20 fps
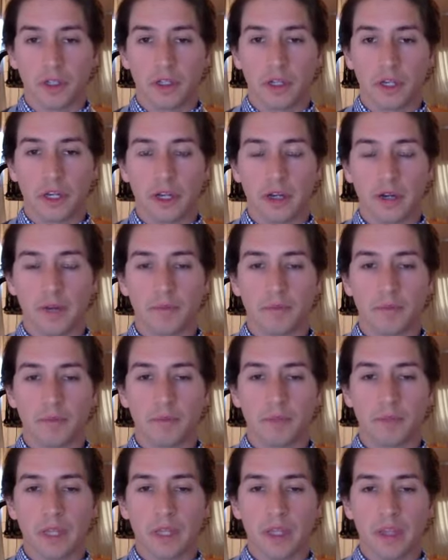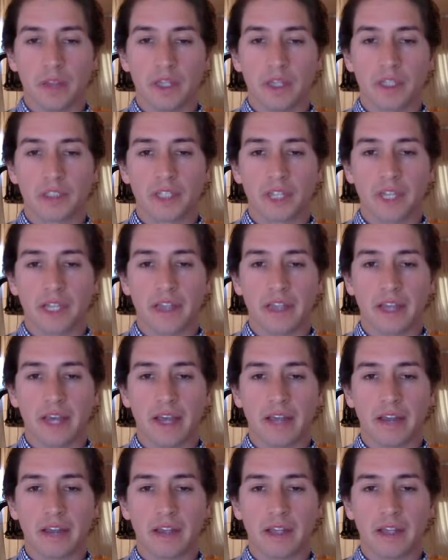um, things like
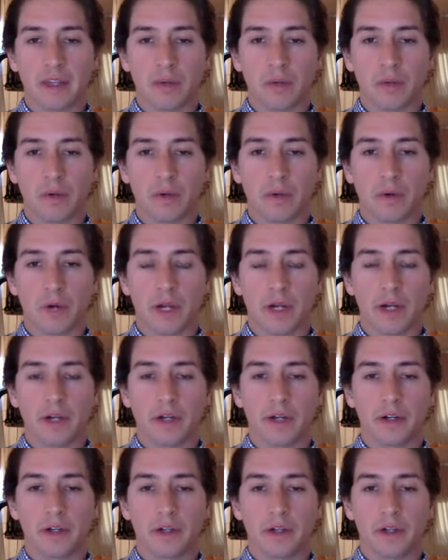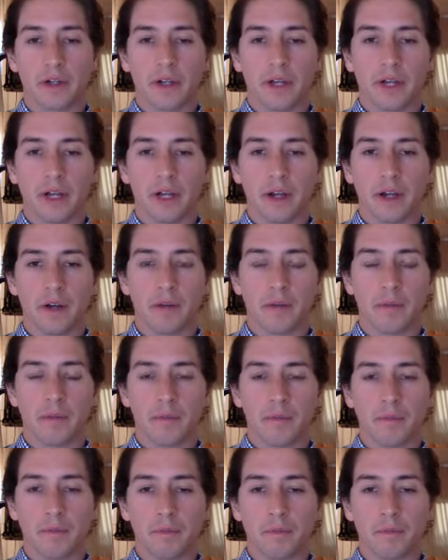that that require uh,
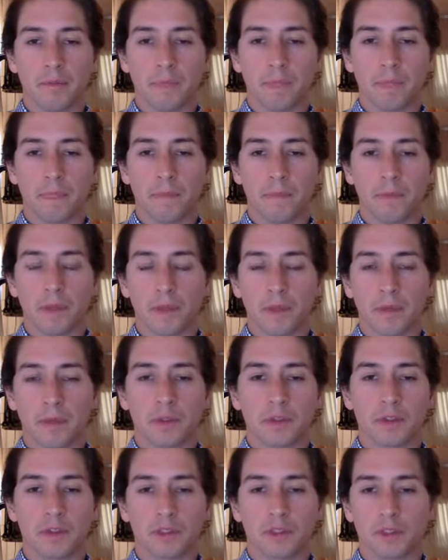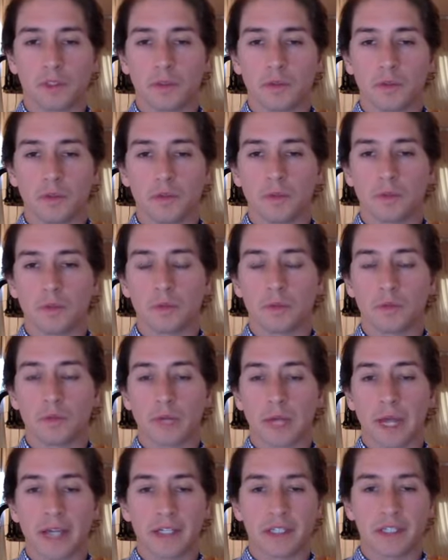people to
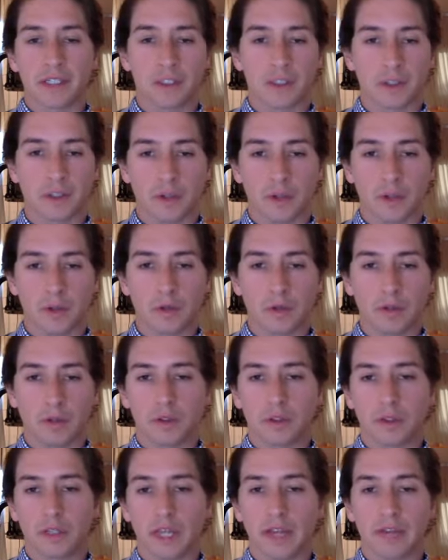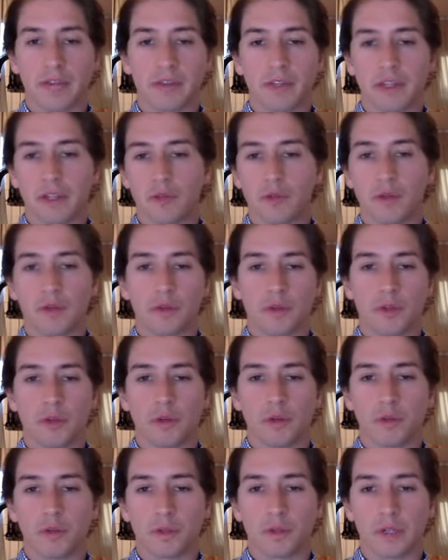practice in their own life and then
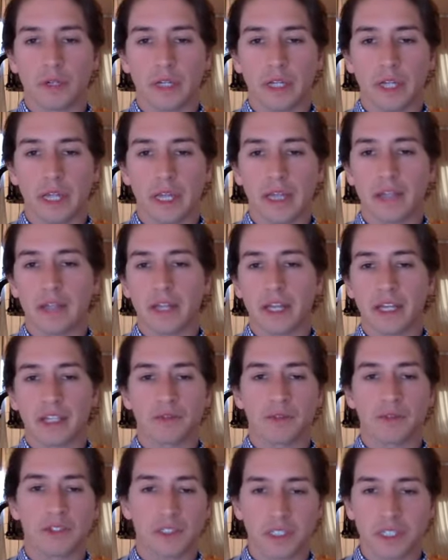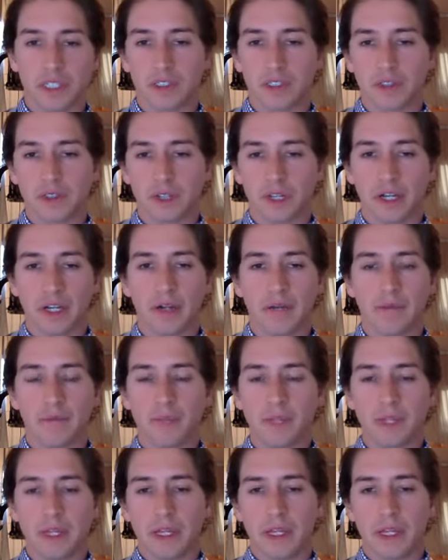review again next visit um,
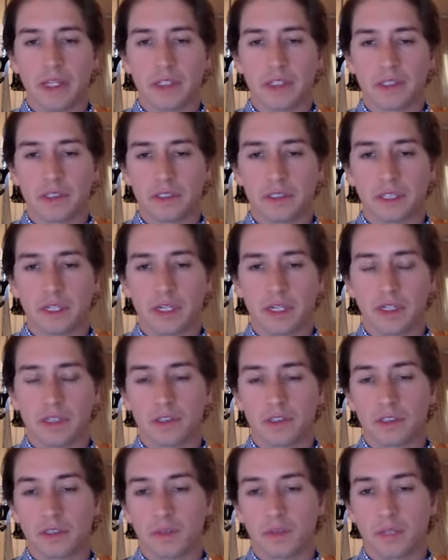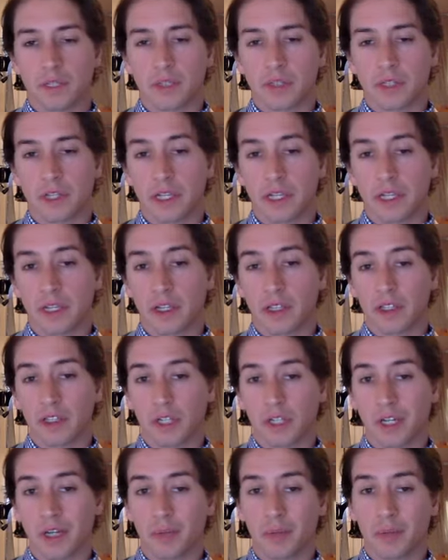is uh, something that I, I
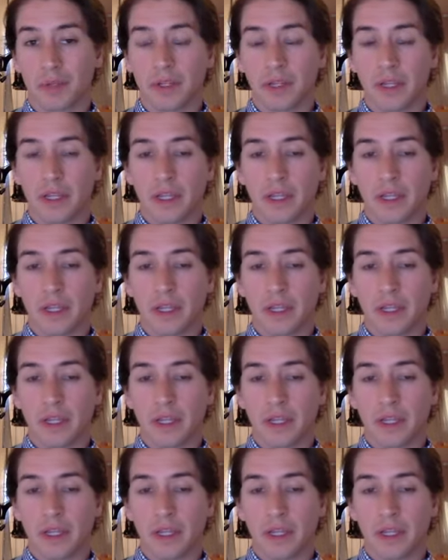try but